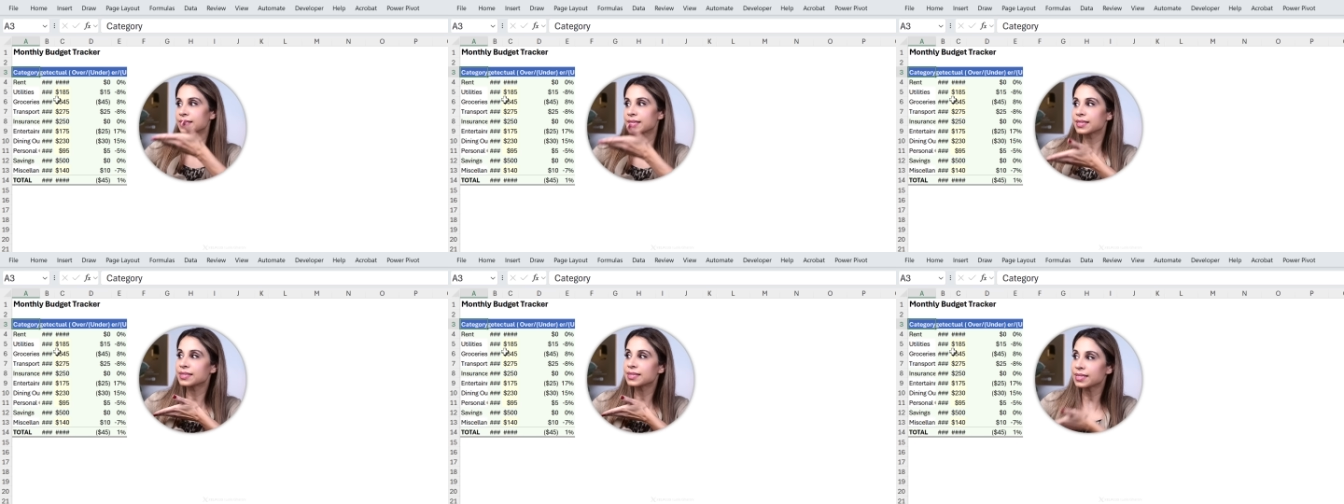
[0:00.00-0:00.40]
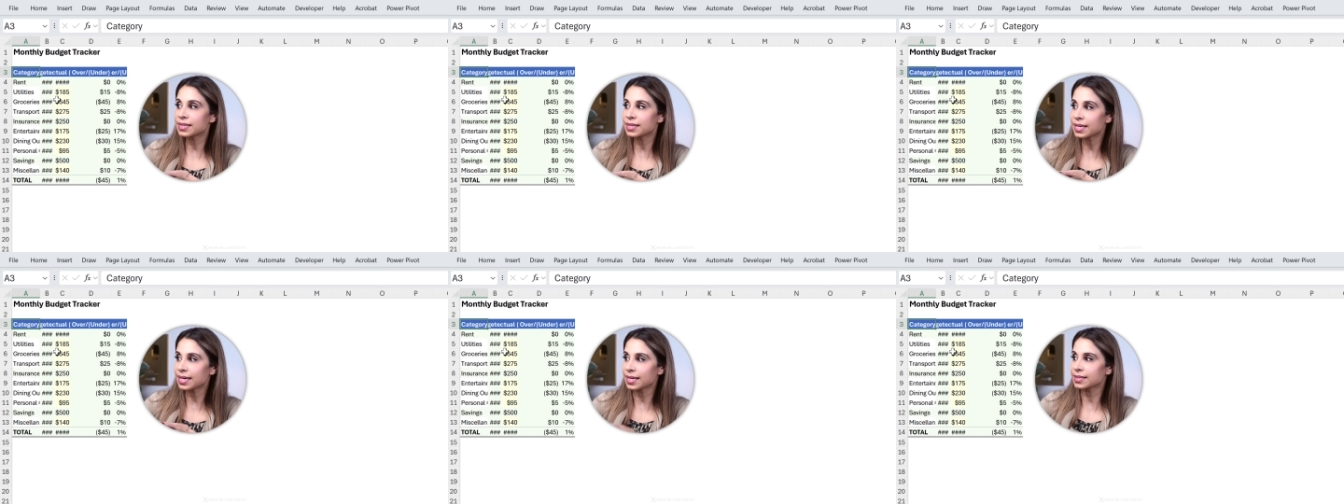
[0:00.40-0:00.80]
and see
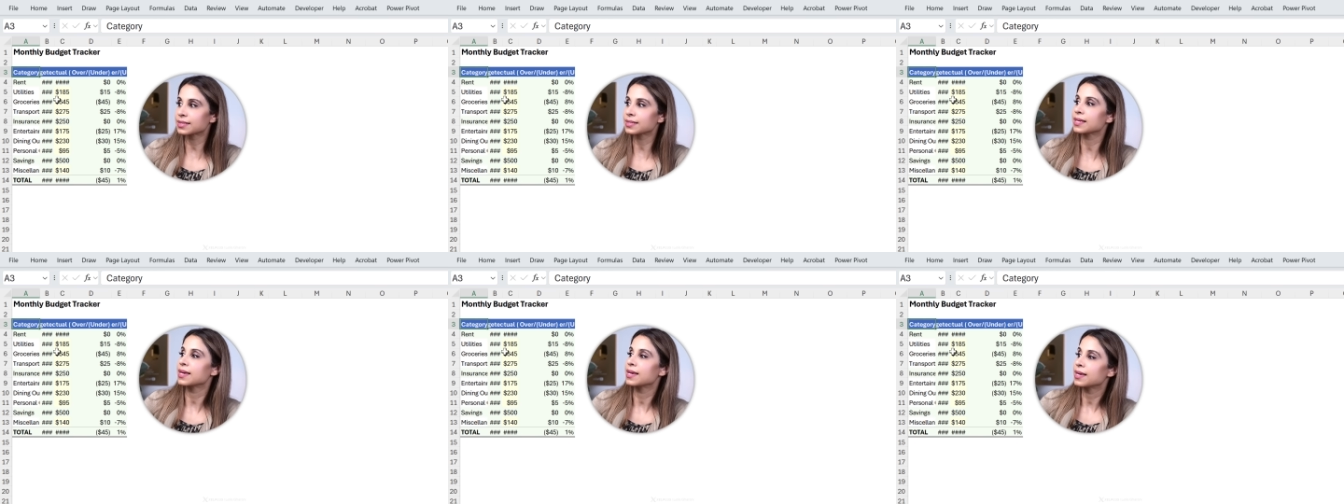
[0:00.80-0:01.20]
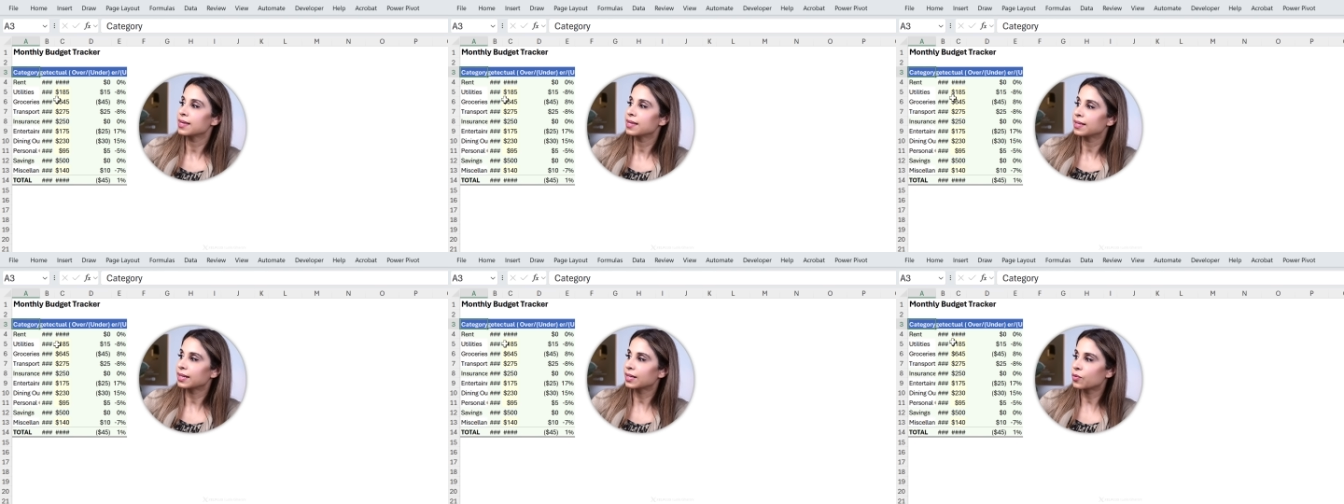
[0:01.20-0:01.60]
this.
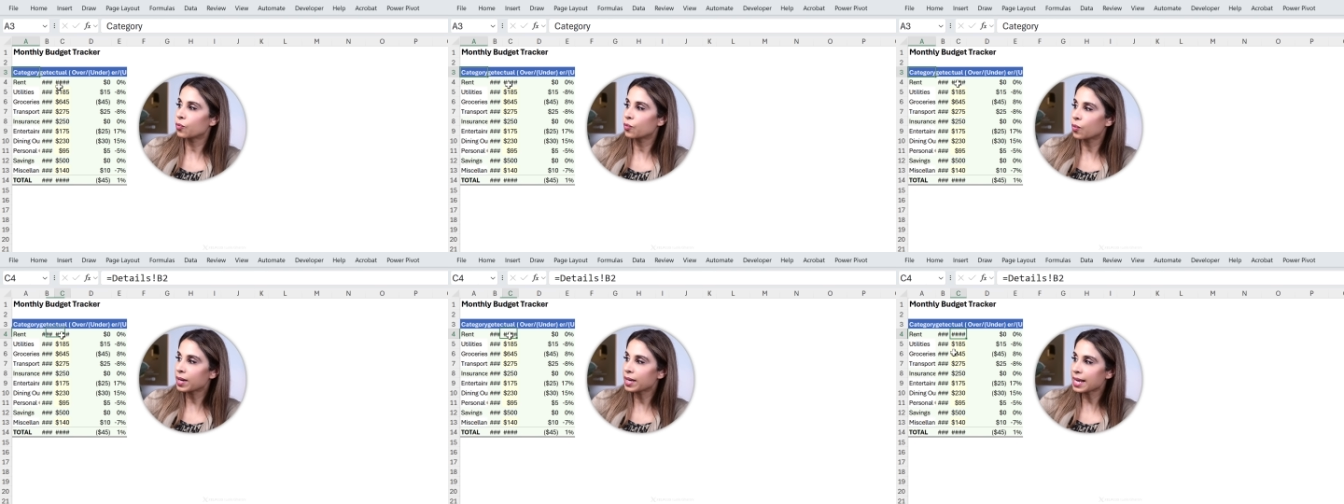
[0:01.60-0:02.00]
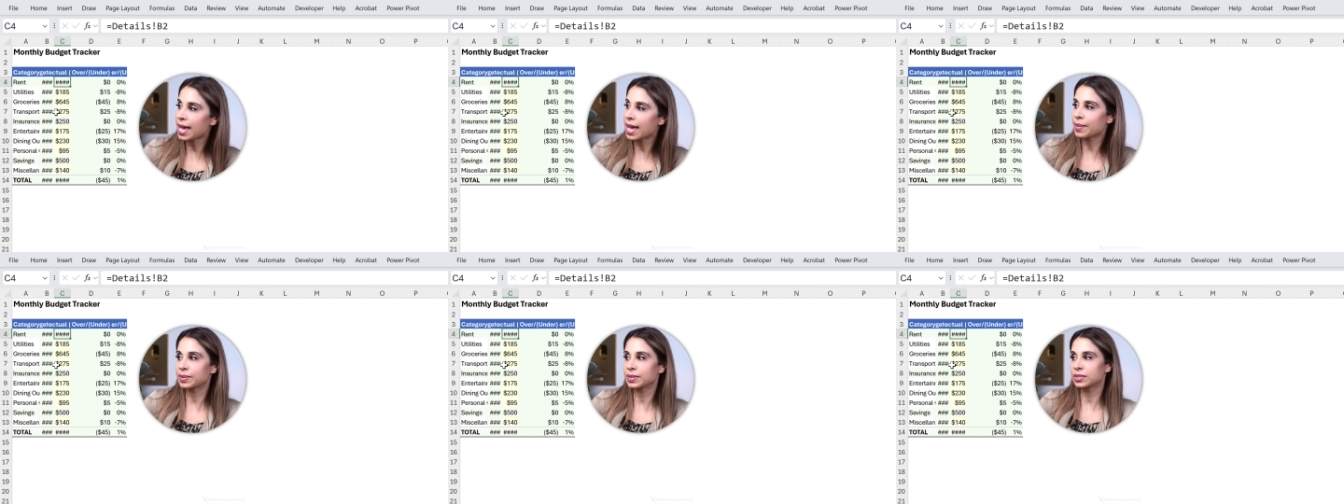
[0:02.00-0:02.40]
Like, what
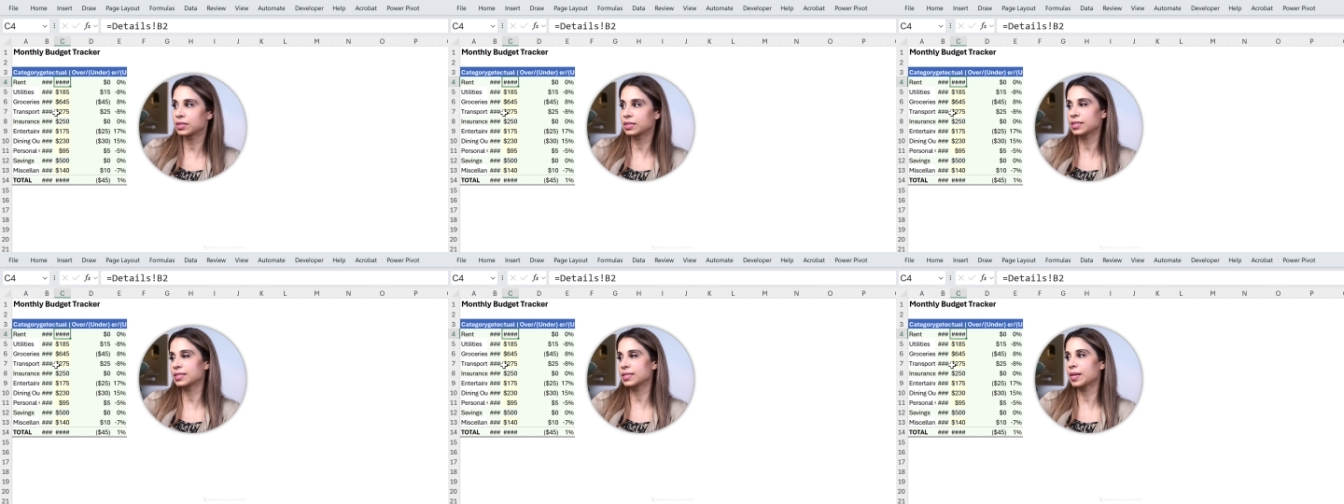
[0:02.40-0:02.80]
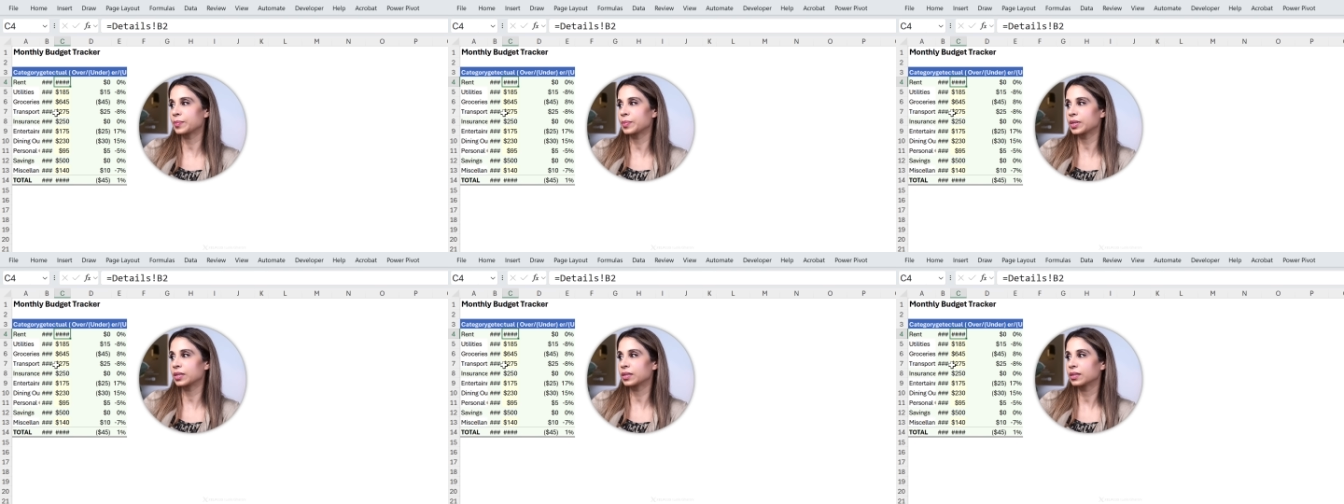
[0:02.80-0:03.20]
happened to this
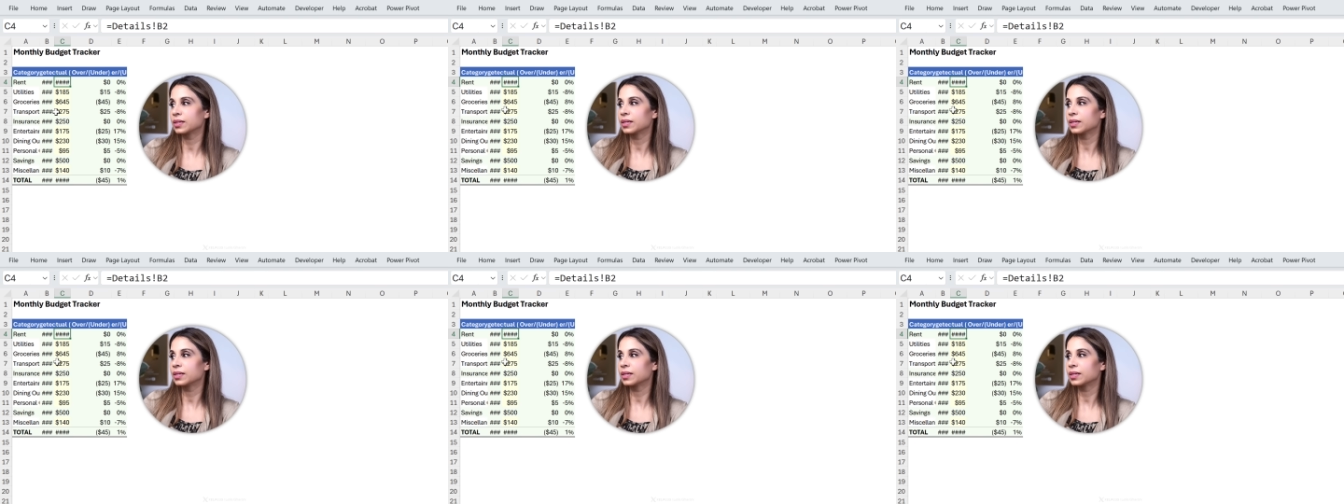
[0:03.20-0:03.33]
number?